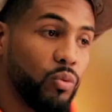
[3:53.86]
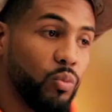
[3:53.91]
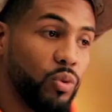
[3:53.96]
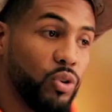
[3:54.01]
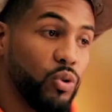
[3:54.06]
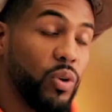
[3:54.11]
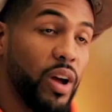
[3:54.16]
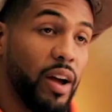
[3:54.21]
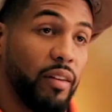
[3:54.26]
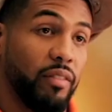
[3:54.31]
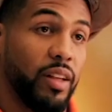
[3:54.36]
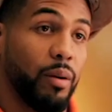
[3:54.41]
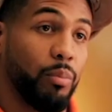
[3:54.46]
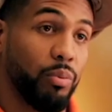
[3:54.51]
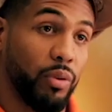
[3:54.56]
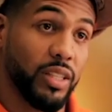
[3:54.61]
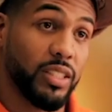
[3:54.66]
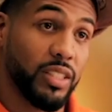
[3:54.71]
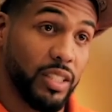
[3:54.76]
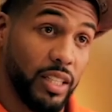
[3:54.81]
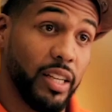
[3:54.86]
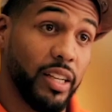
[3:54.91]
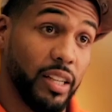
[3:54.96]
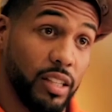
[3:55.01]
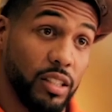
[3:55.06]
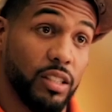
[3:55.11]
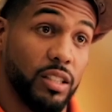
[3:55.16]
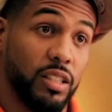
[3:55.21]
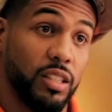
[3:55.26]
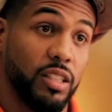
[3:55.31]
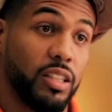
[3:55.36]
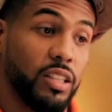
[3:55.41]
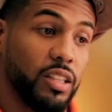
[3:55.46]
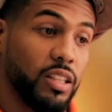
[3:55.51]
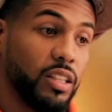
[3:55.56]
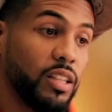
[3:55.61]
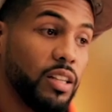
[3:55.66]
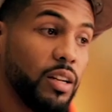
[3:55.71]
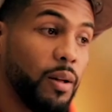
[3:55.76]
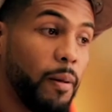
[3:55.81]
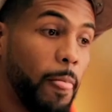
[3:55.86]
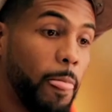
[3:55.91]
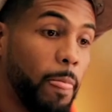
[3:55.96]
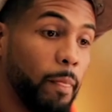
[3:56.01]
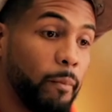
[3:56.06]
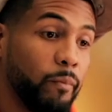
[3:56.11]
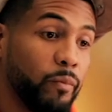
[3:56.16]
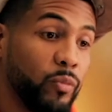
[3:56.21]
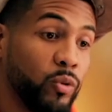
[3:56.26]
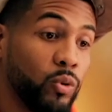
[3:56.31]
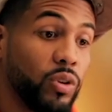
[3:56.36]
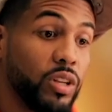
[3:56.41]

When you have that prestige, you